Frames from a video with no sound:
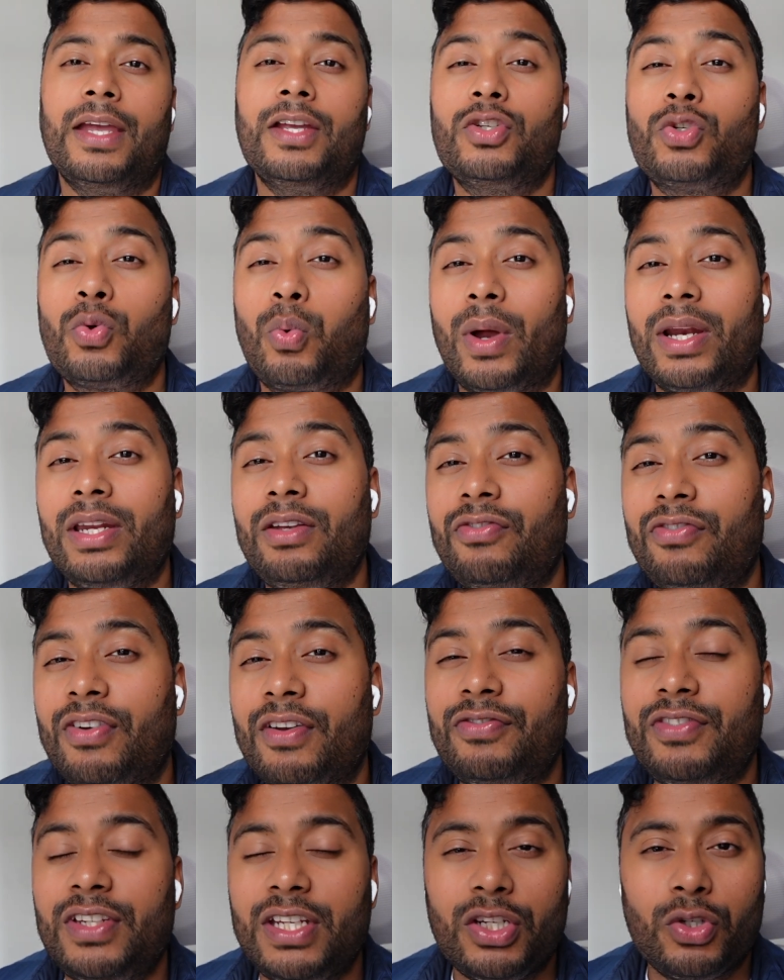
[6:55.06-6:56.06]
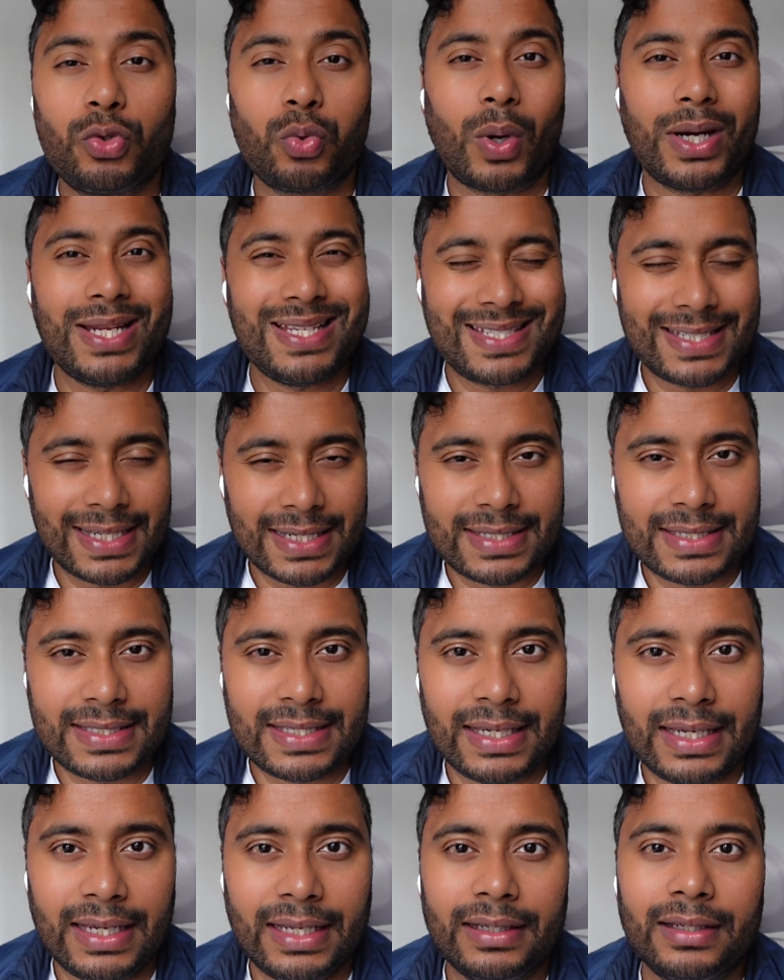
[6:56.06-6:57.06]
in 2015,
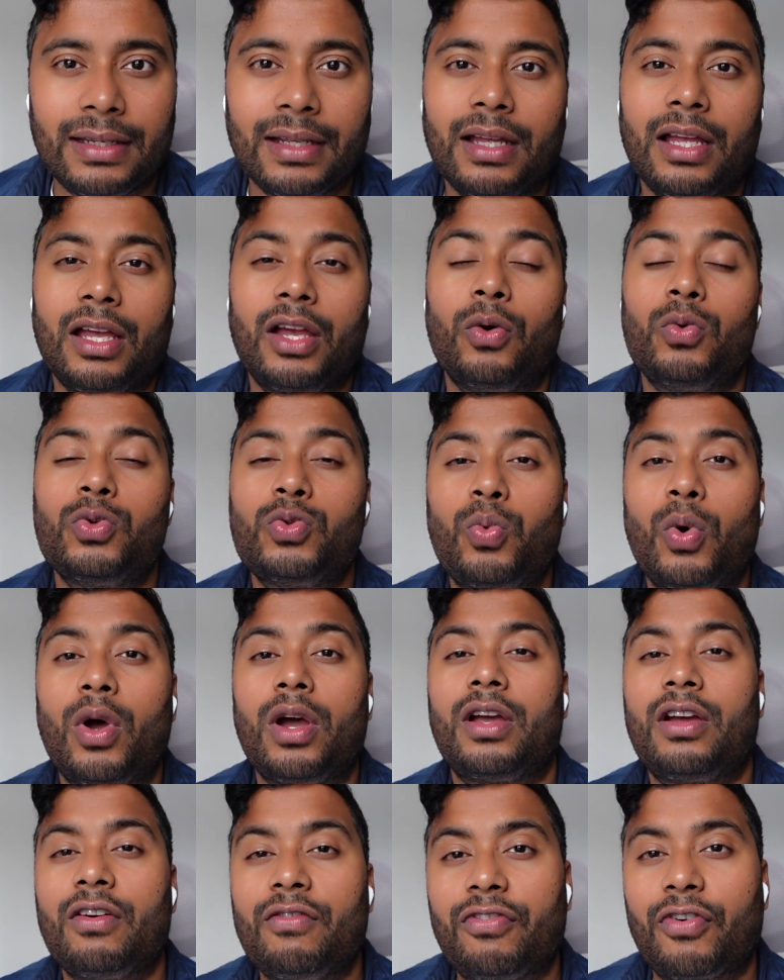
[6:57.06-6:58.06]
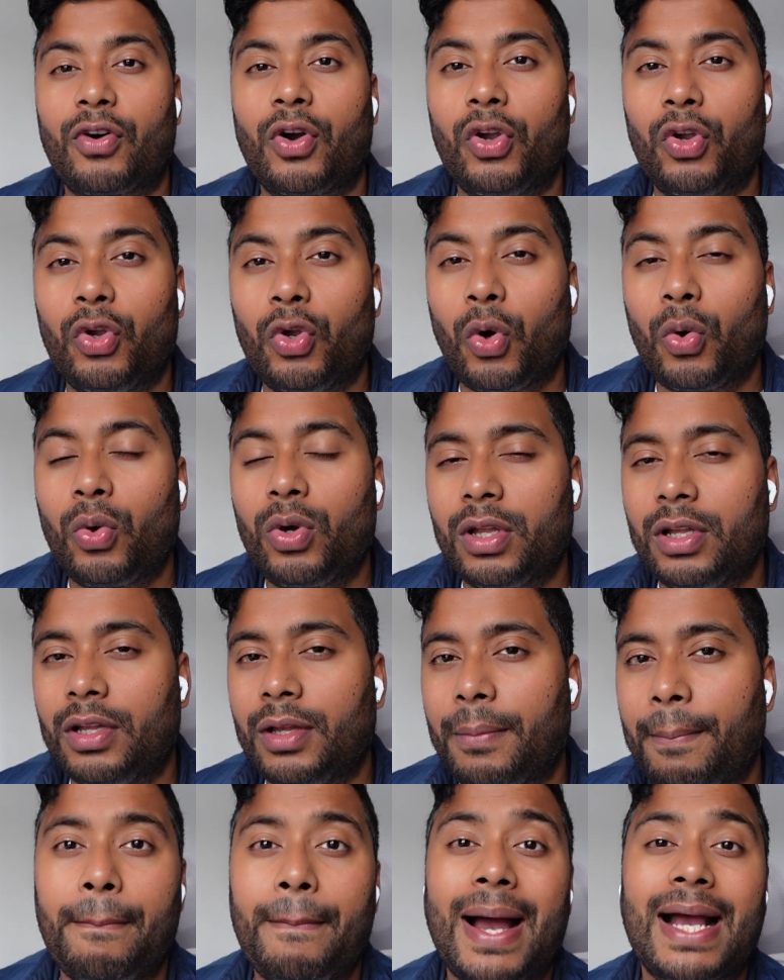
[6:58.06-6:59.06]
2016. It was working for a
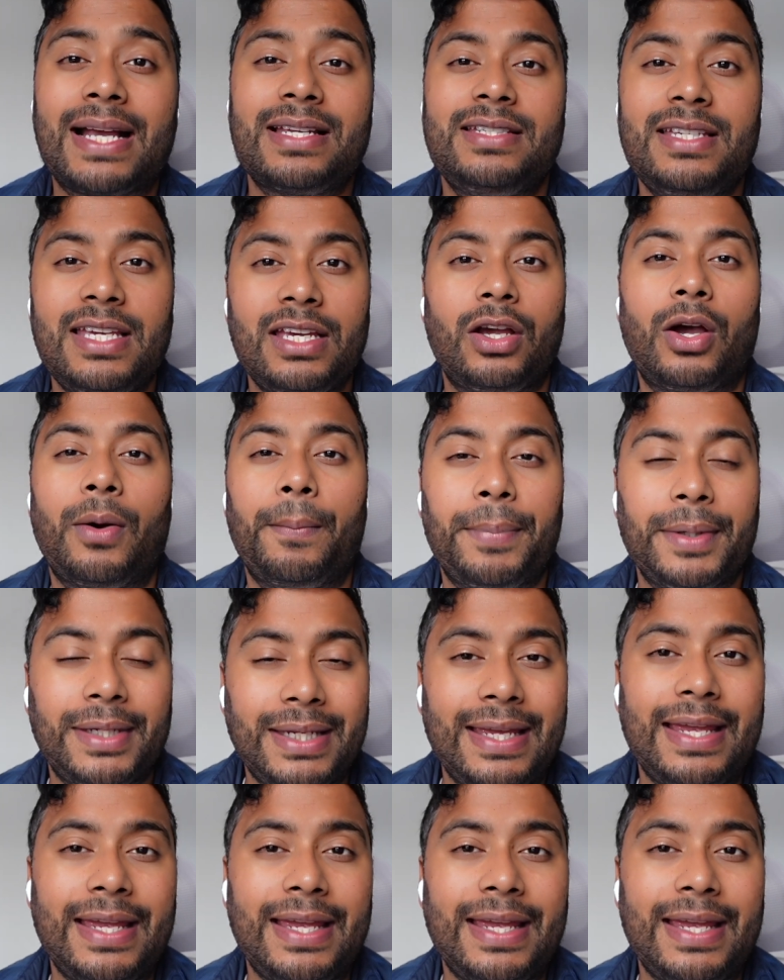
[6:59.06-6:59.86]
local magazine company